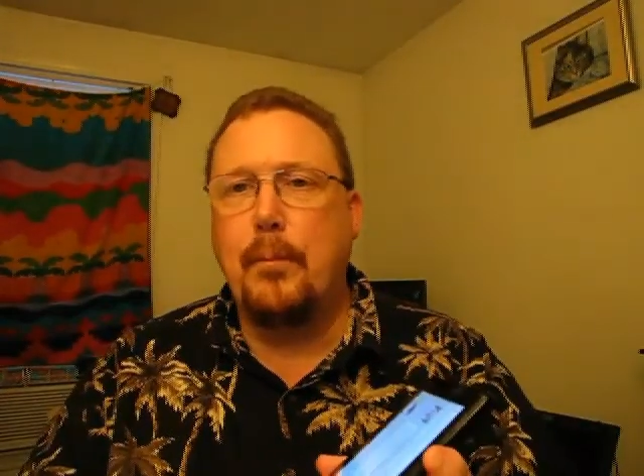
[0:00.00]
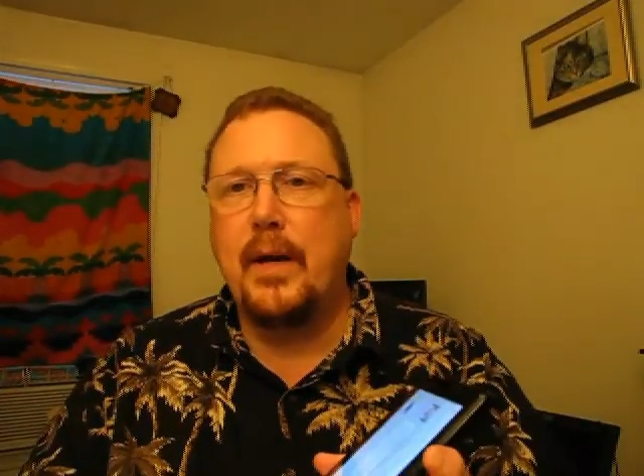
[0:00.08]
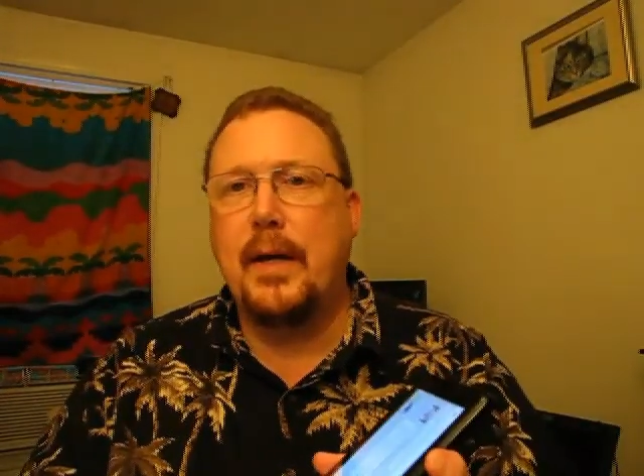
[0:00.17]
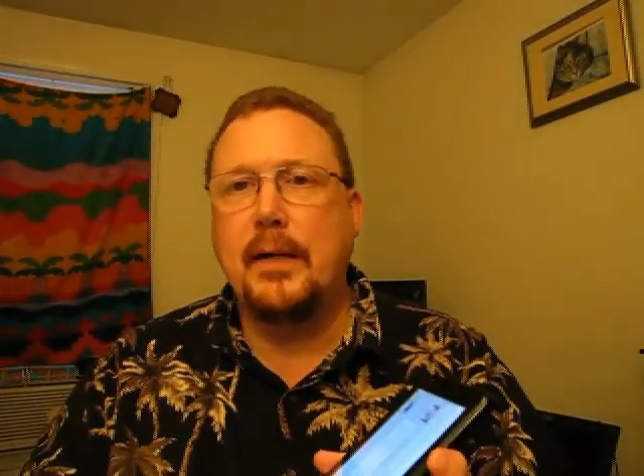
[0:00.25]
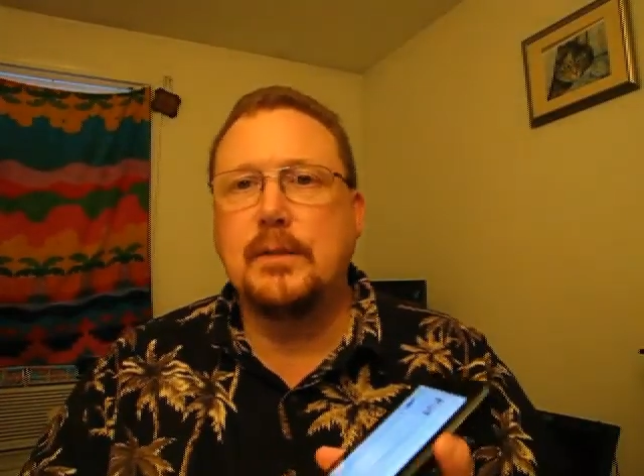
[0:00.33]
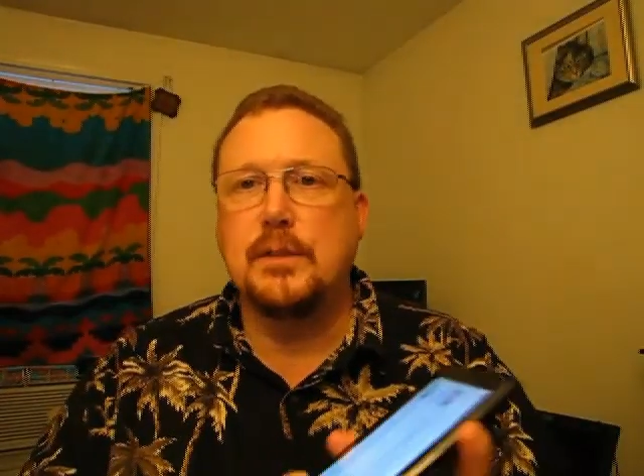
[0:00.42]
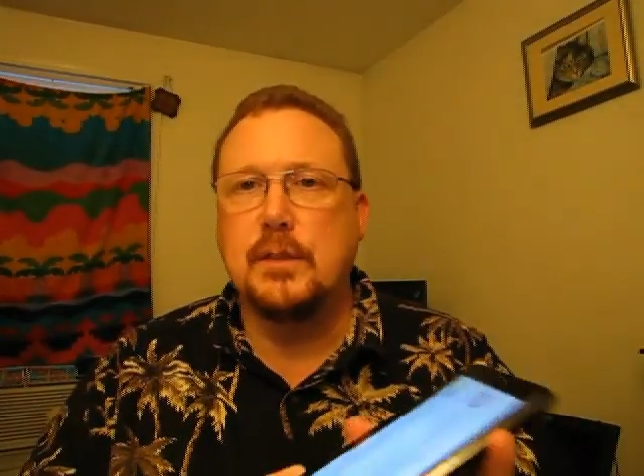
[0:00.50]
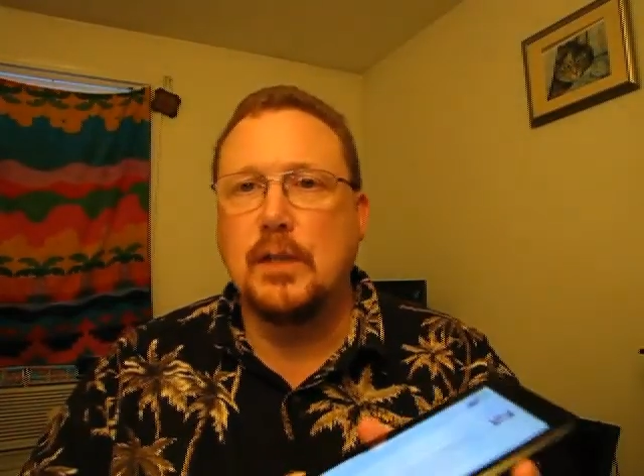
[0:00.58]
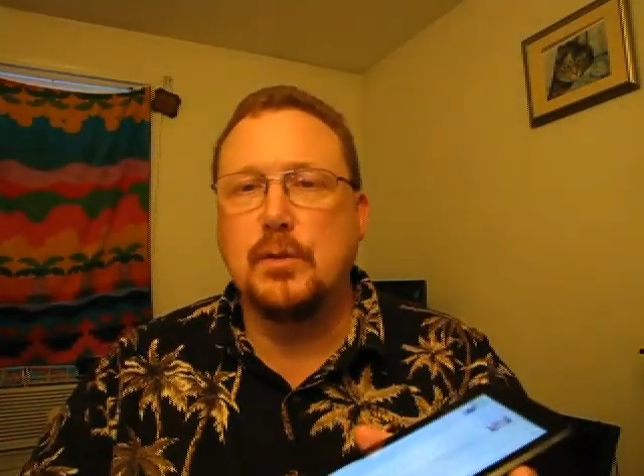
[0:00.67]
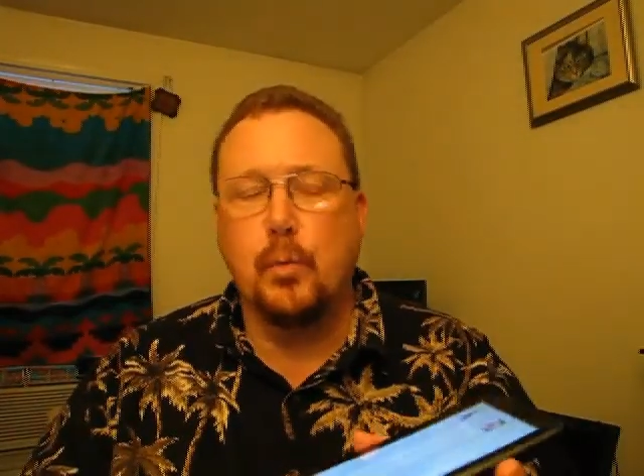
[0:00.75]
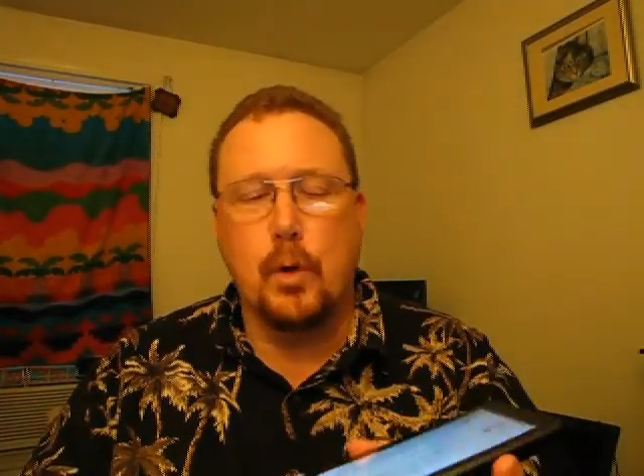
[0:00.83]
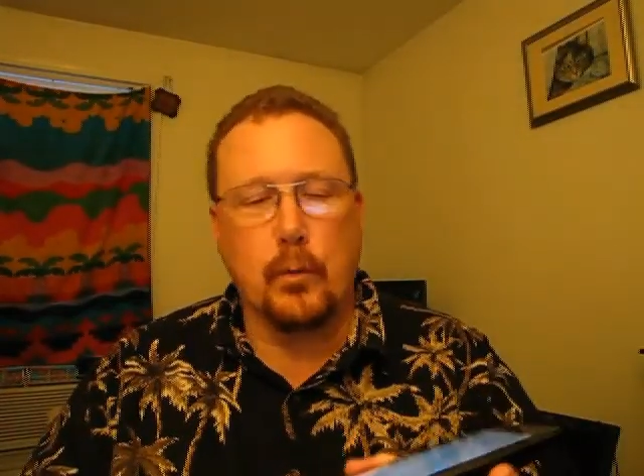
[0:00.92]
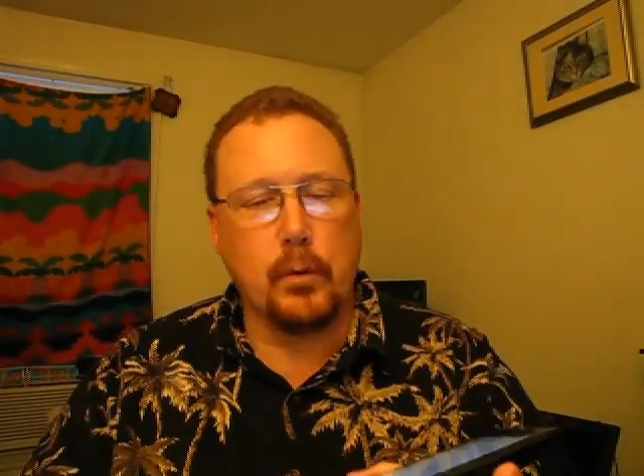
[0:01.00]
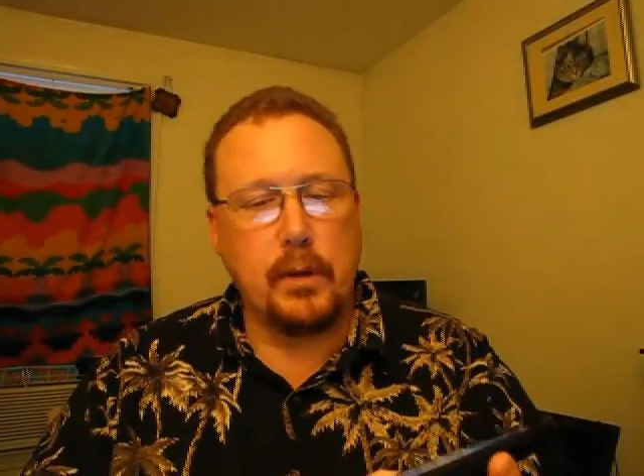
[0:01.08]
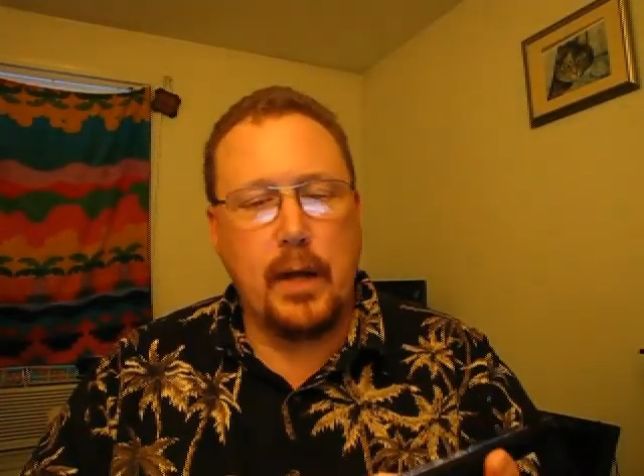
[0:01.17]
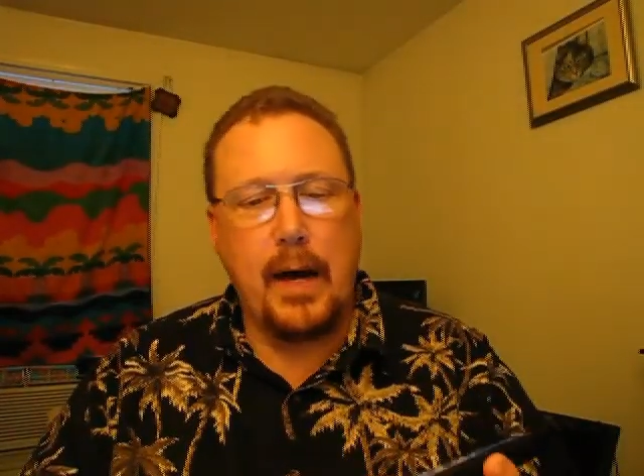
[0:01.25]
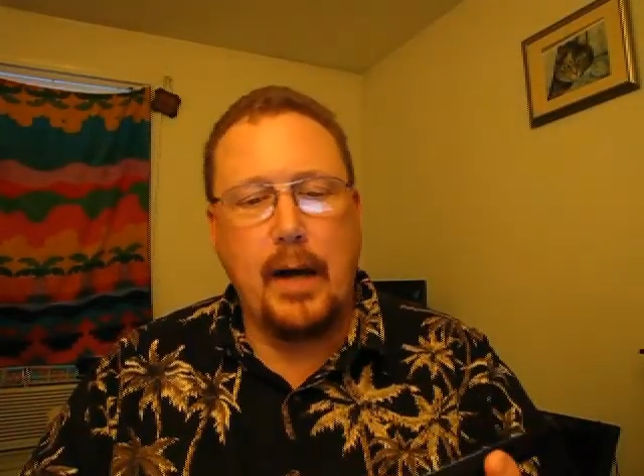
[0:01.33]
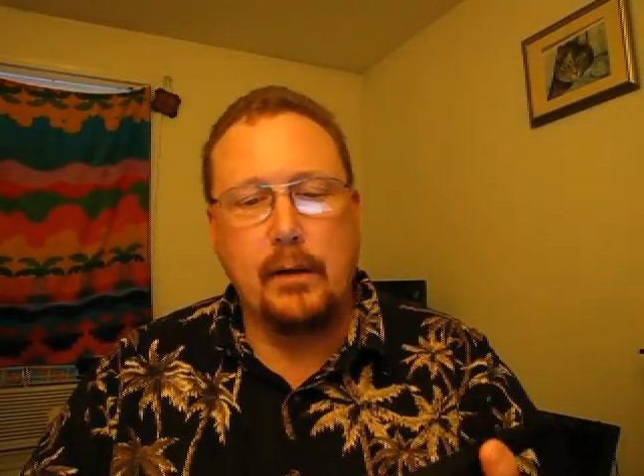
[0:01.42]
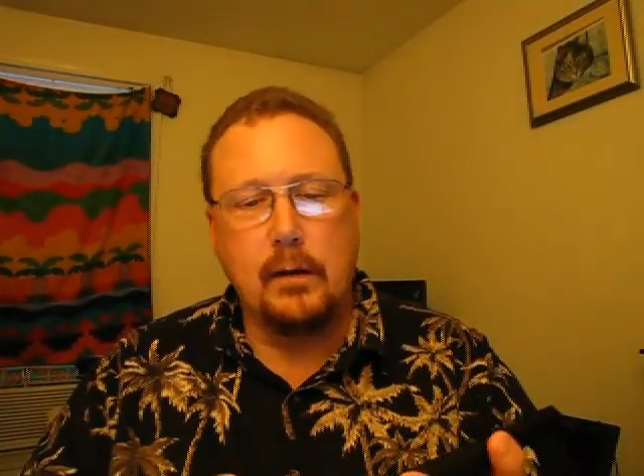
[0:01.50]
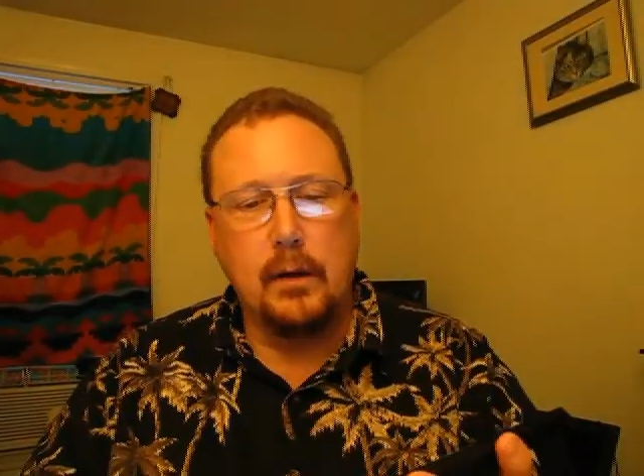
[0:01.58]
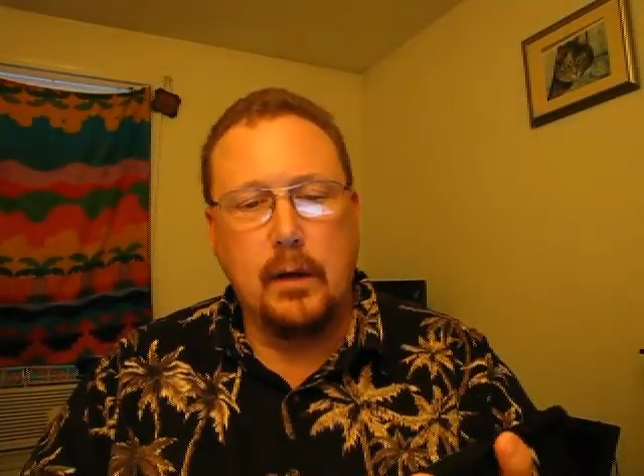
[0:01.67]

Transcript: page. It does work with that.